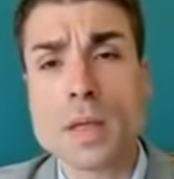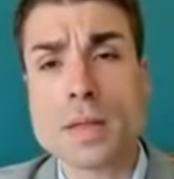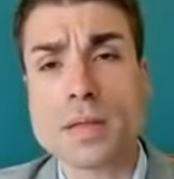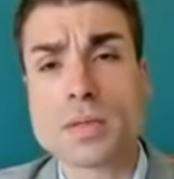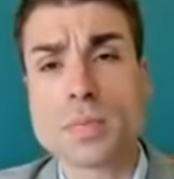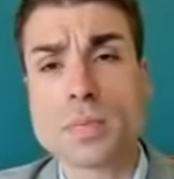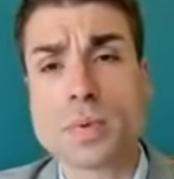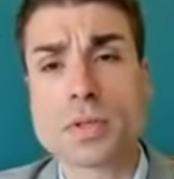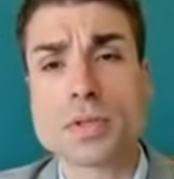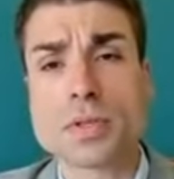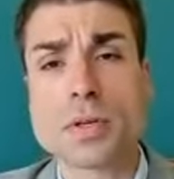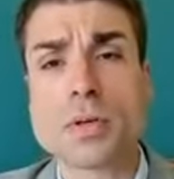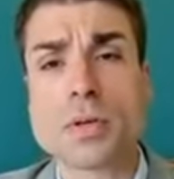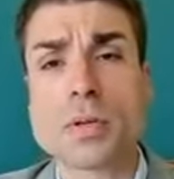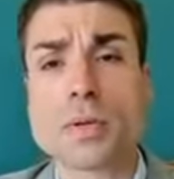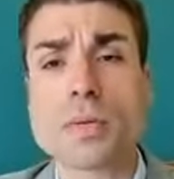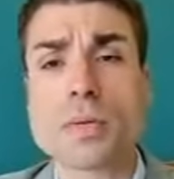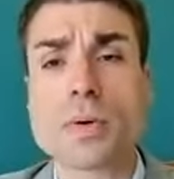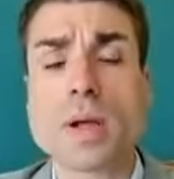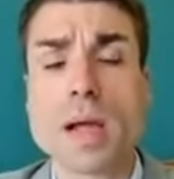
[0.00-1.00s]
this
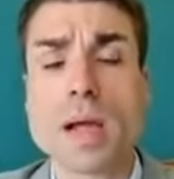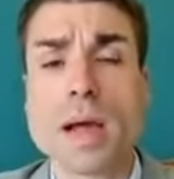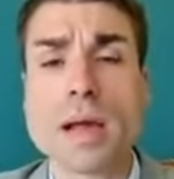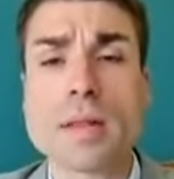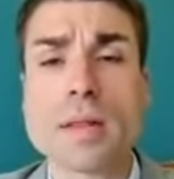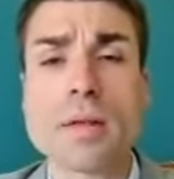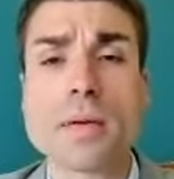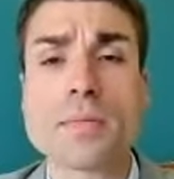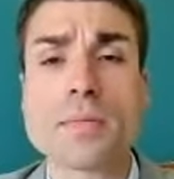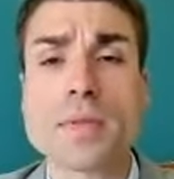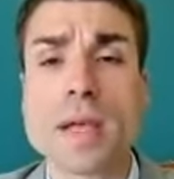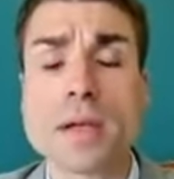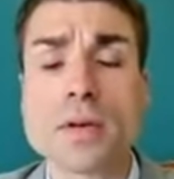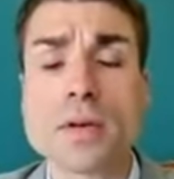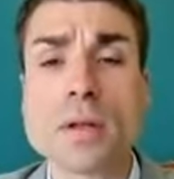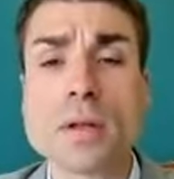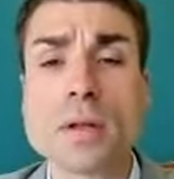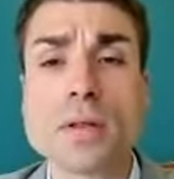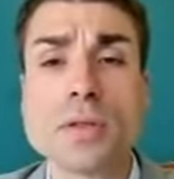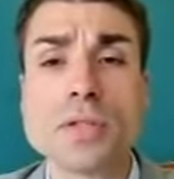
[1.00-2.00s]
particular kind of
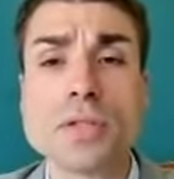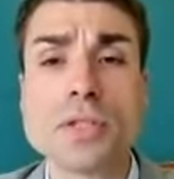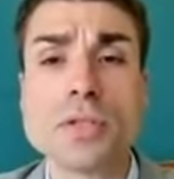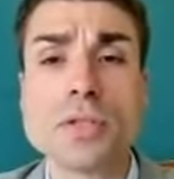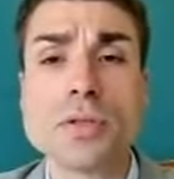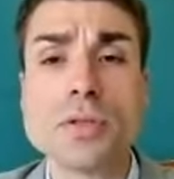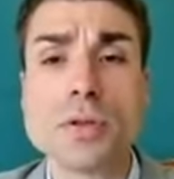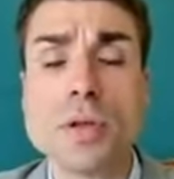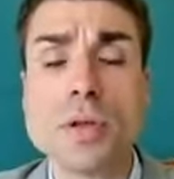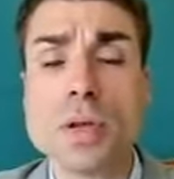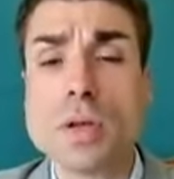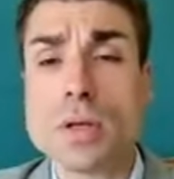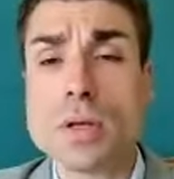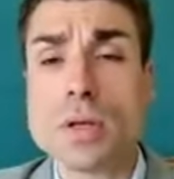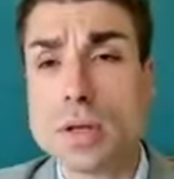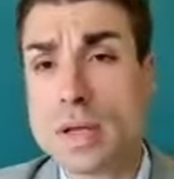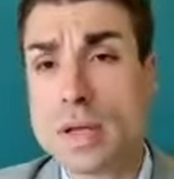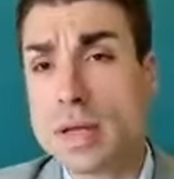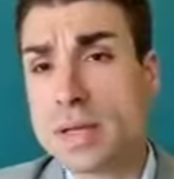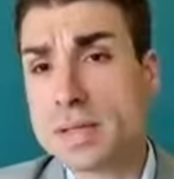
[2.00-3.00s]
technology,
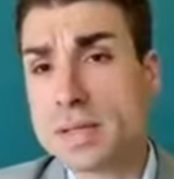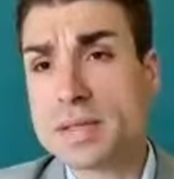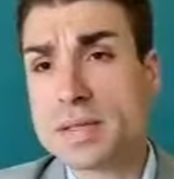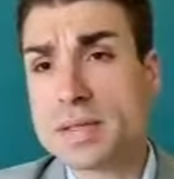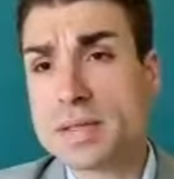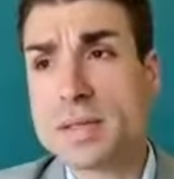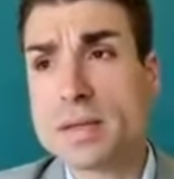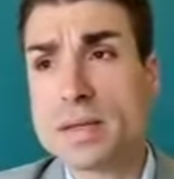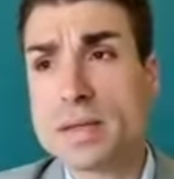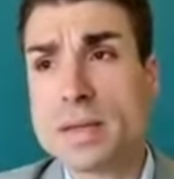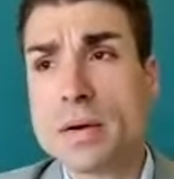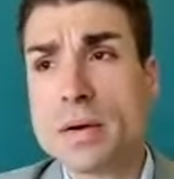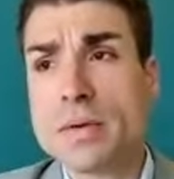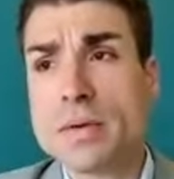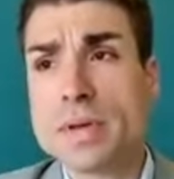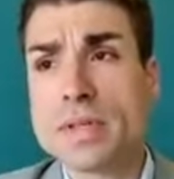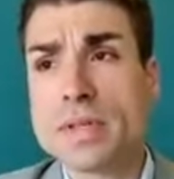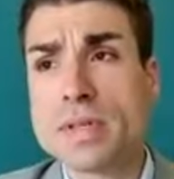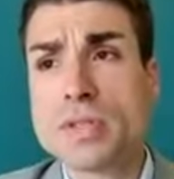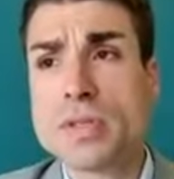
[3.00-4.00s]
because
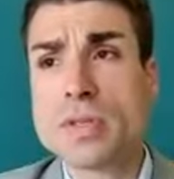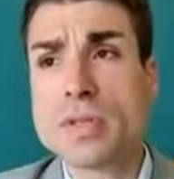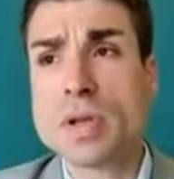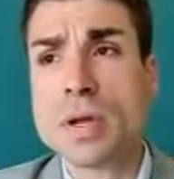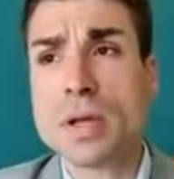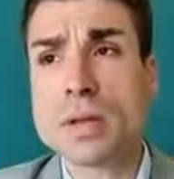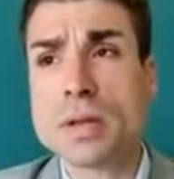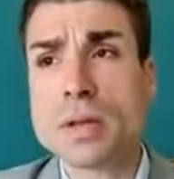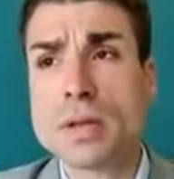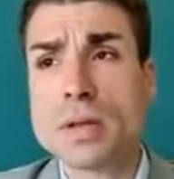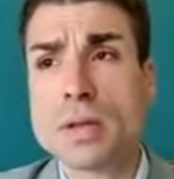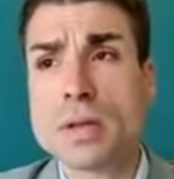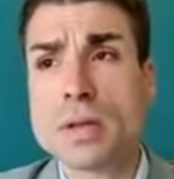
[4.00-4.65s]
there is not